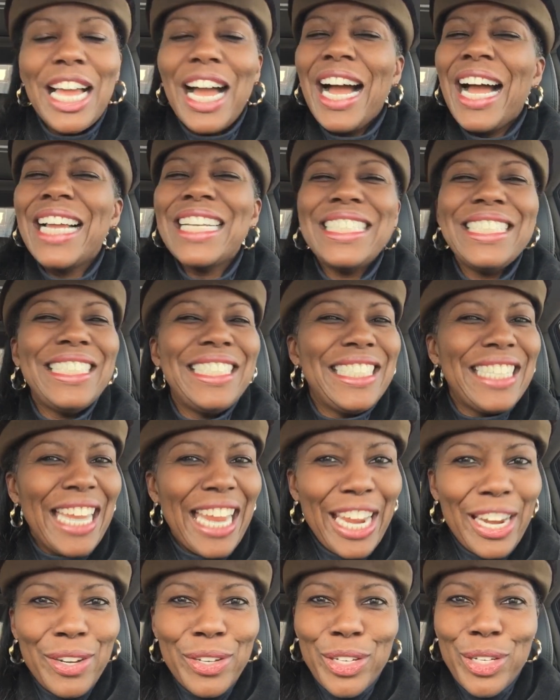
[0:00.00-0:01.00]
I
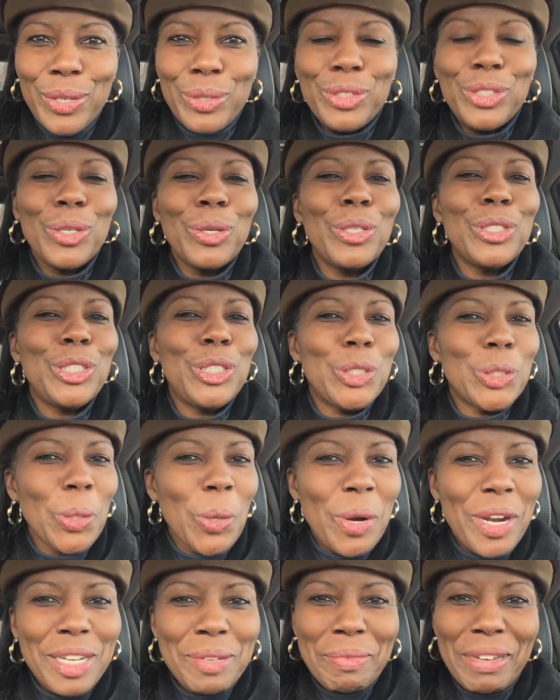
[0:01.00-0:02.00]
dare you to
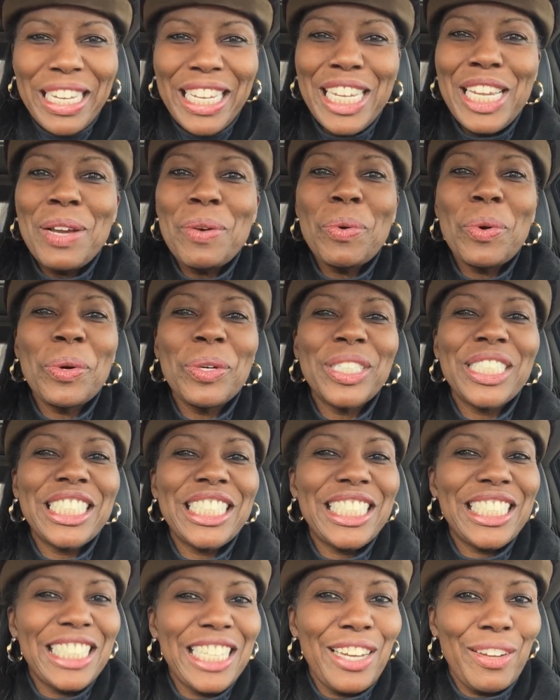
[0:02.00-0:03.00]
join me. It will
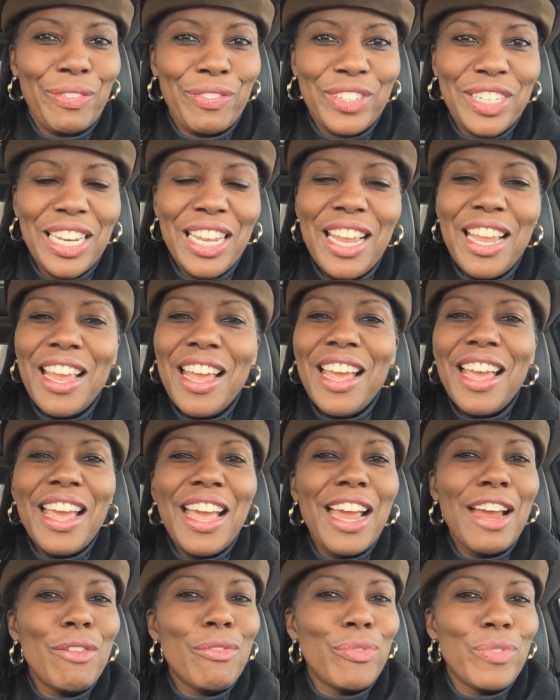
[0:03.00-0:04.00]
shift
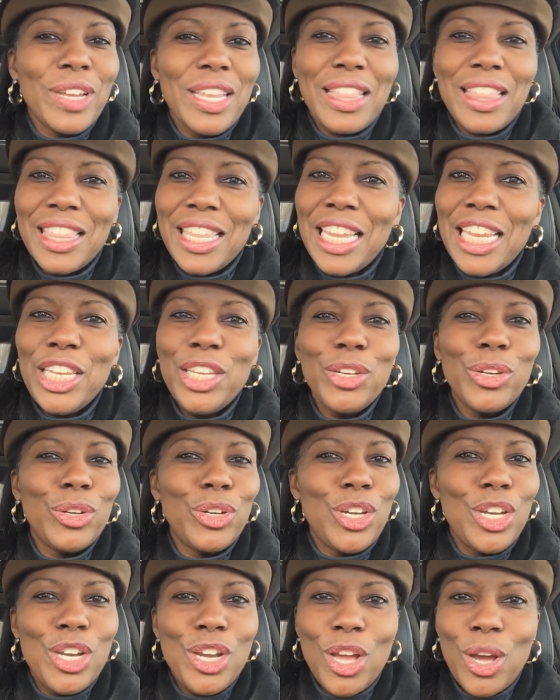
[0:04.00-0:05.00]
everything you
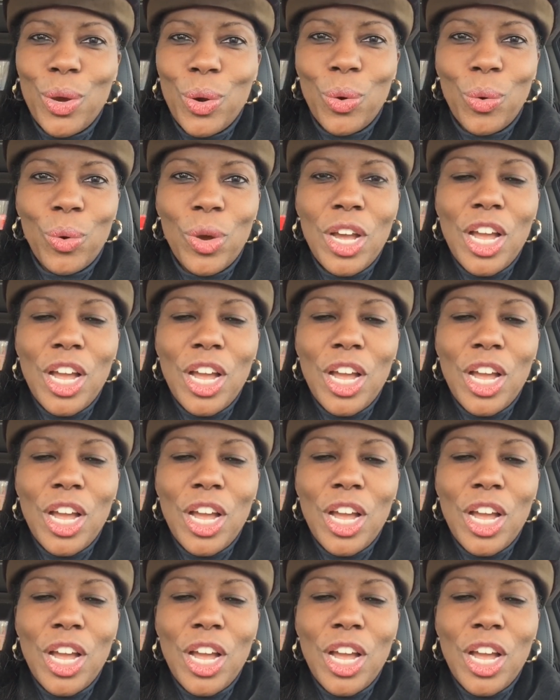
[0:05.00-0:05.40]
know.